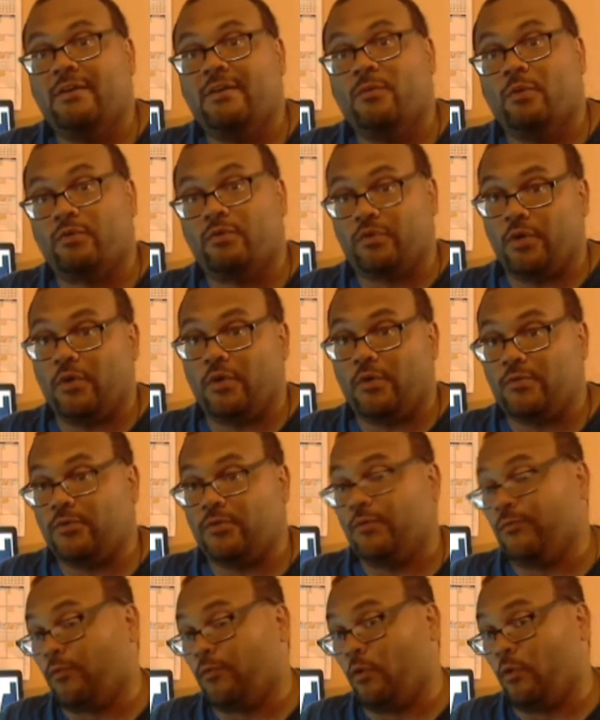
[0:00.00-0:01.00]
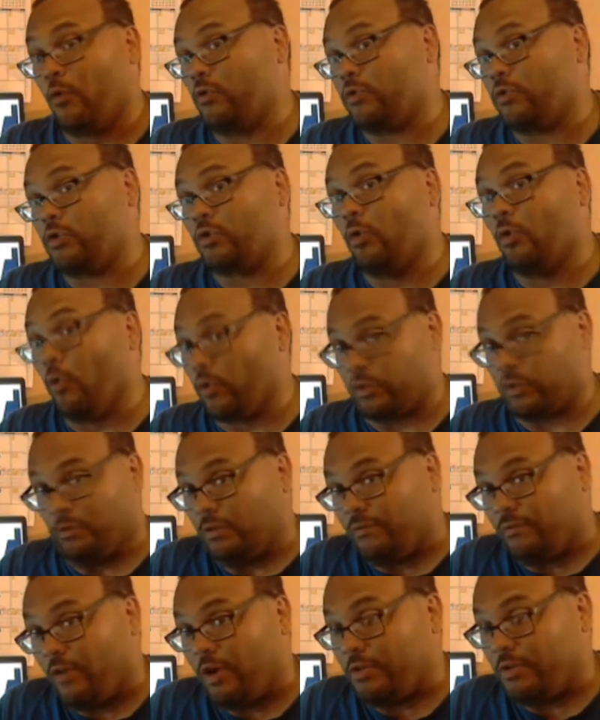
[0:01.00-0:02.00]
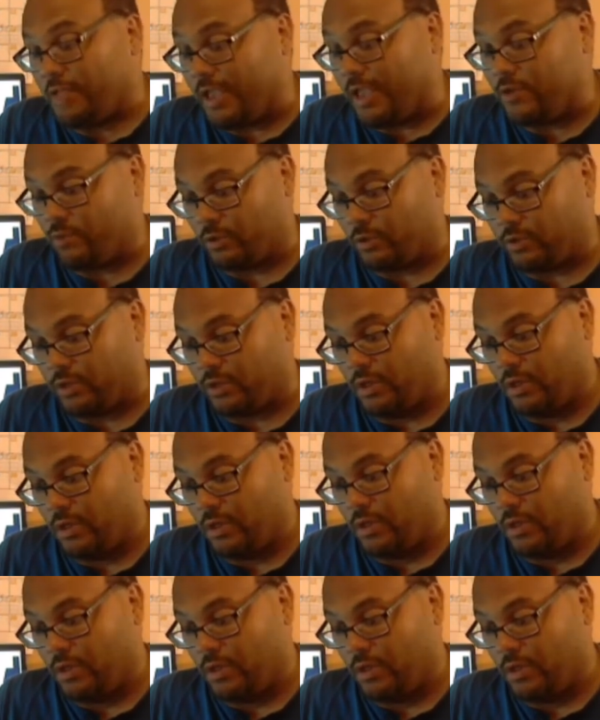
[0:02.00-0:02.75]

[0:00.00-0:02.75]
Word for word: returns for scores, so he's very dangerous.